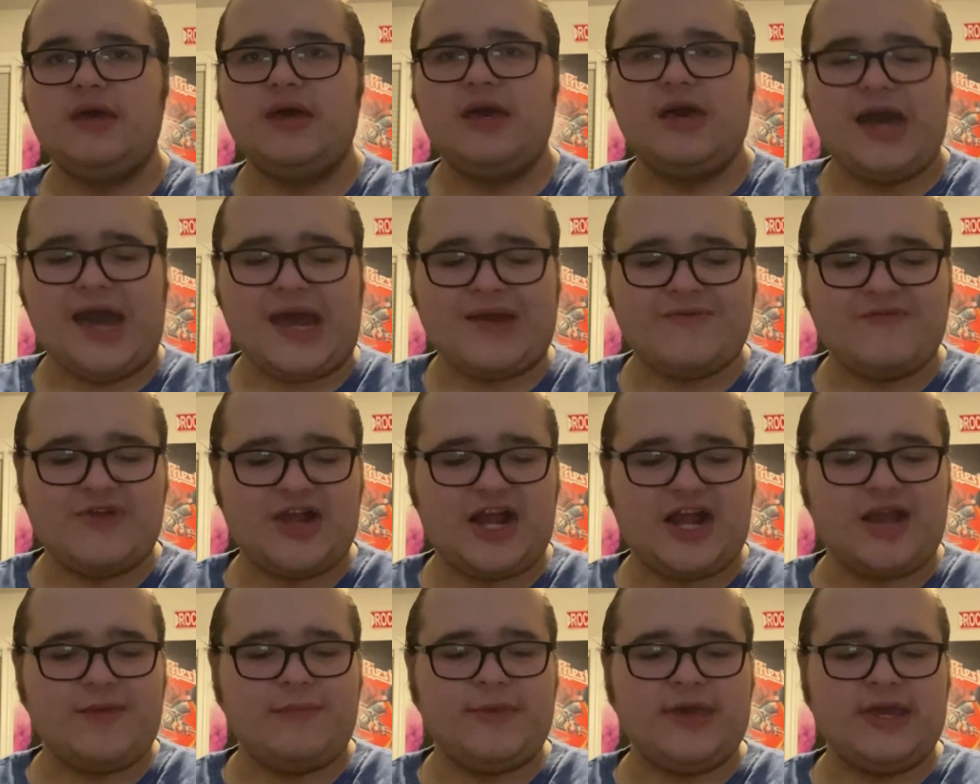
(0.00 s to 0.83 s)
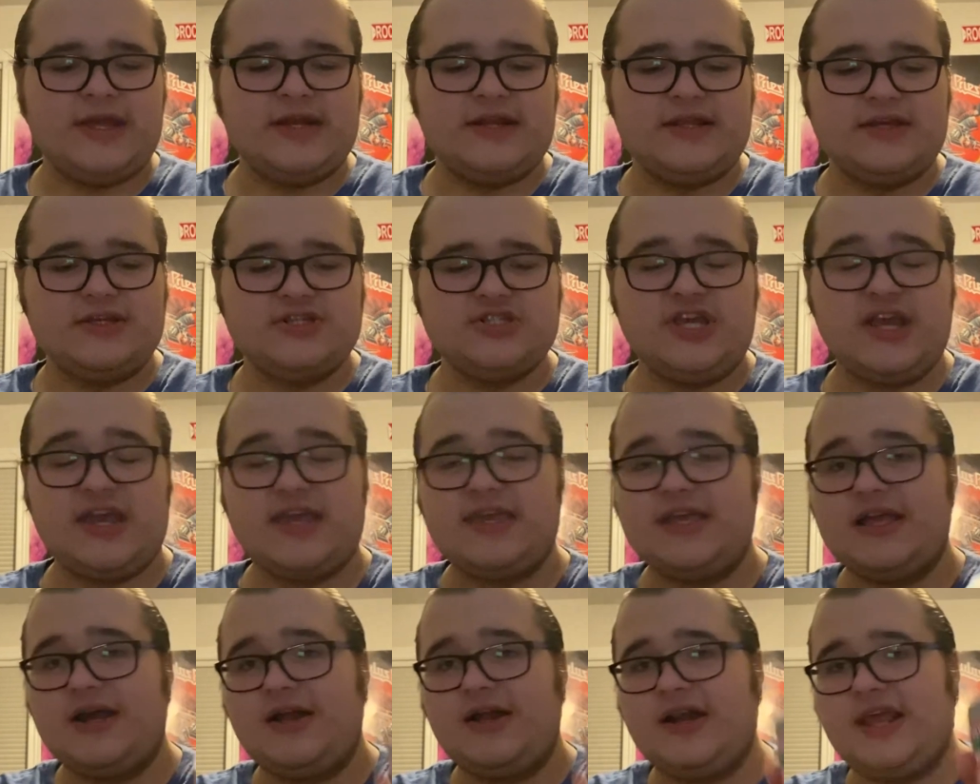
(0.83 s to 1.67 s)
I'd recommend
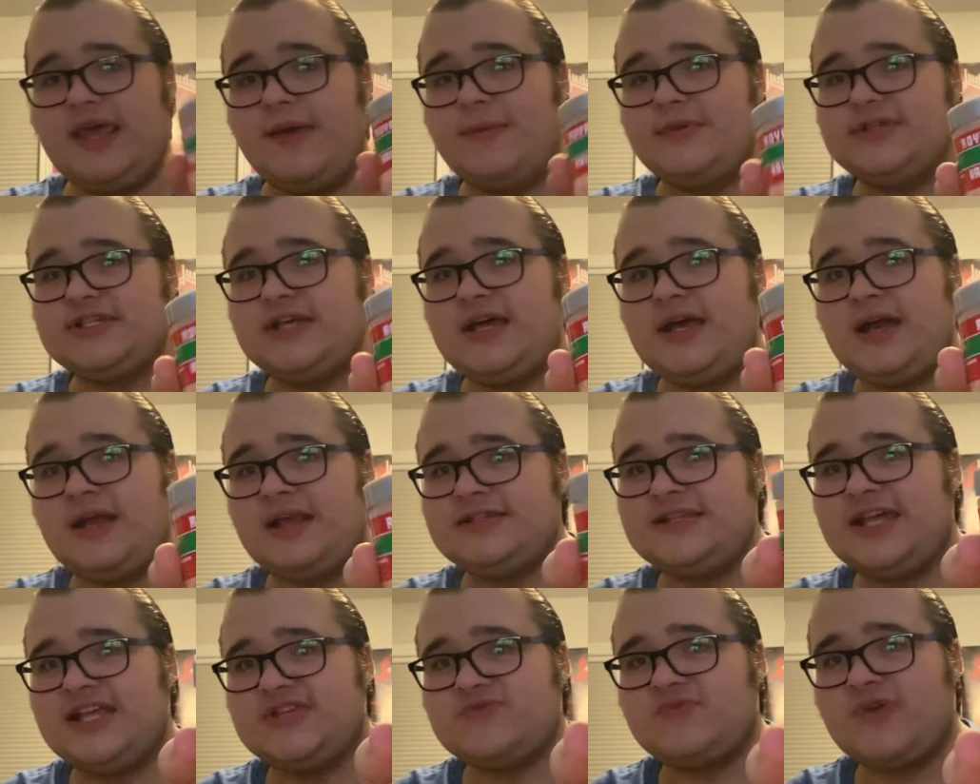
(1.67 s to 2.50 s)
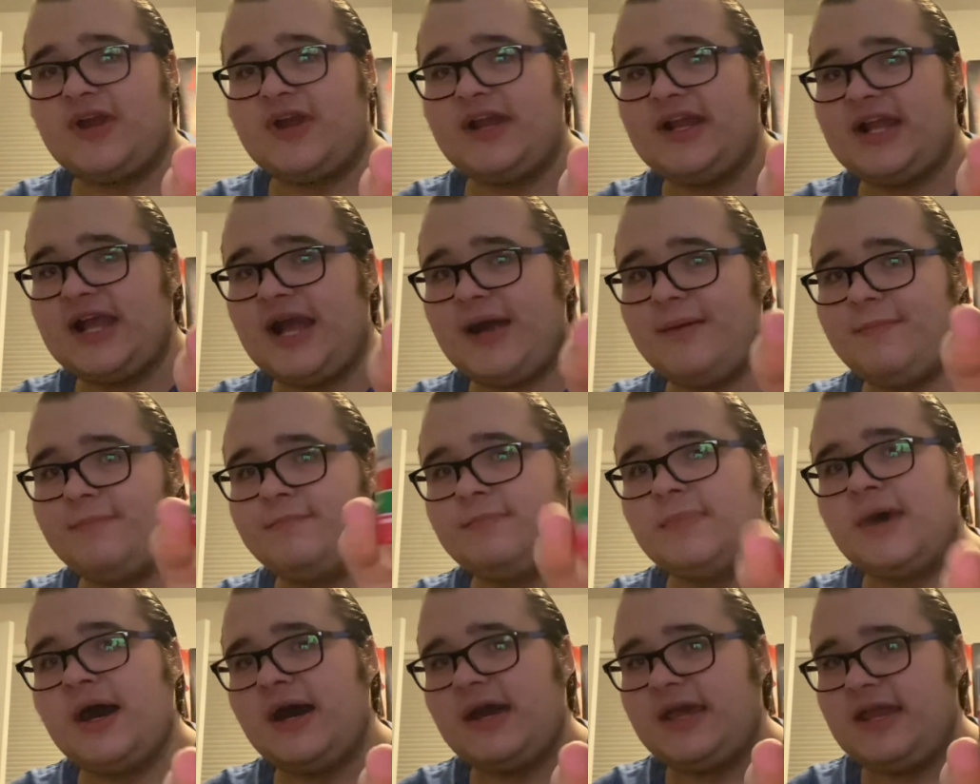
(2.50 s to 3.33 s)
checking out Amazon, because that's where I got
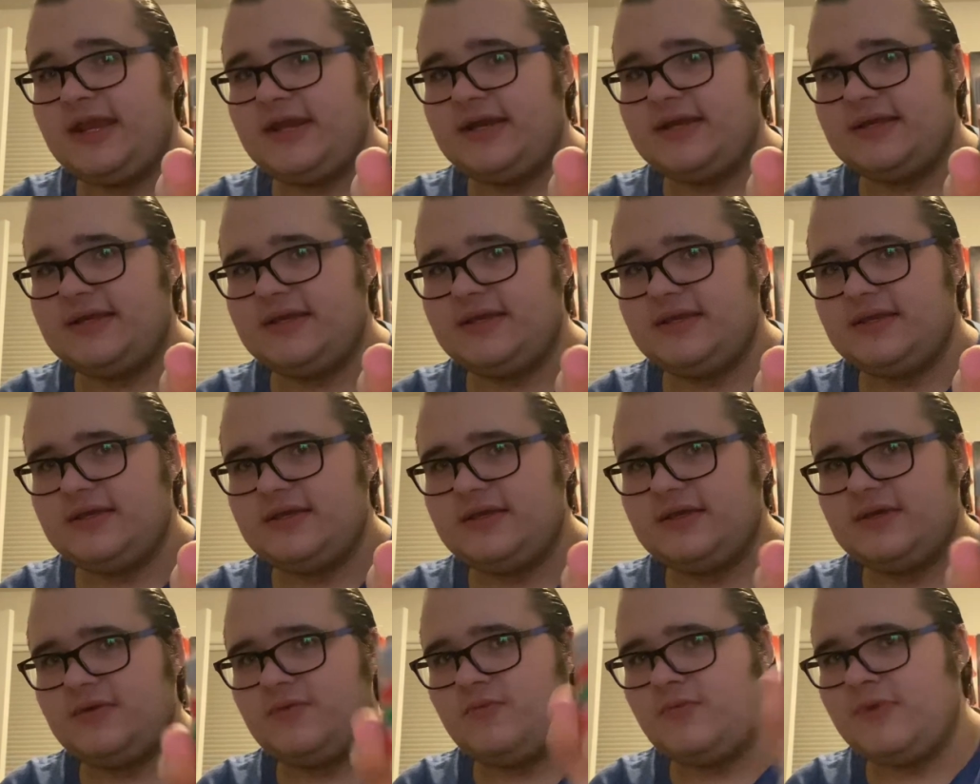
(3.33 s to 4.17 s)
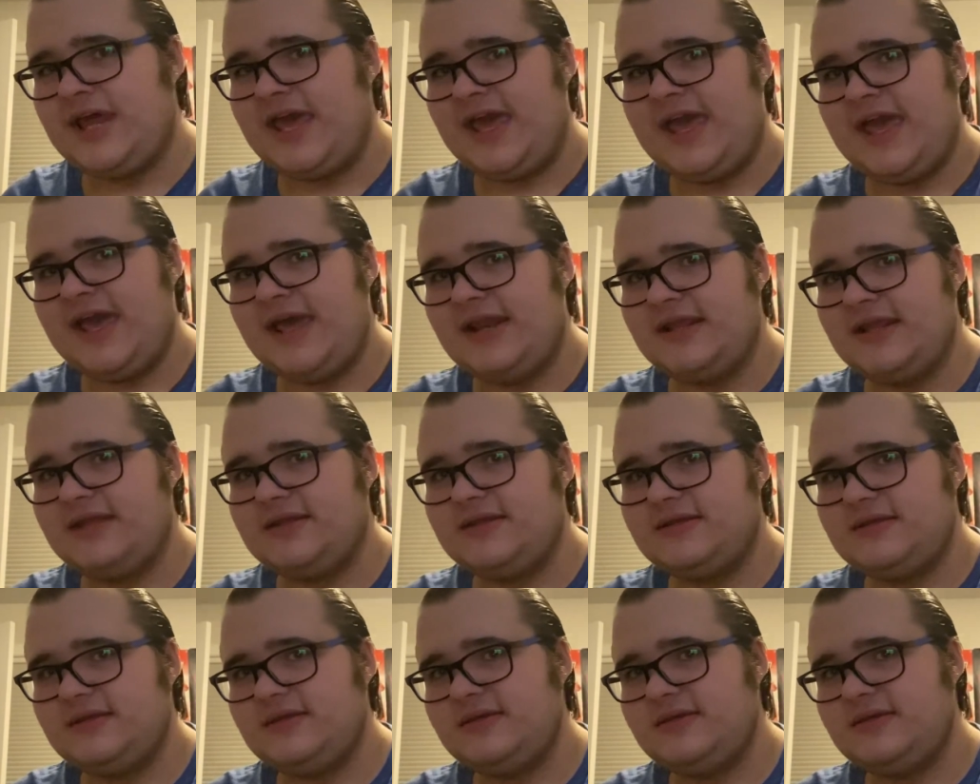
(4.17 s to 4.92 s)
mine when I had it.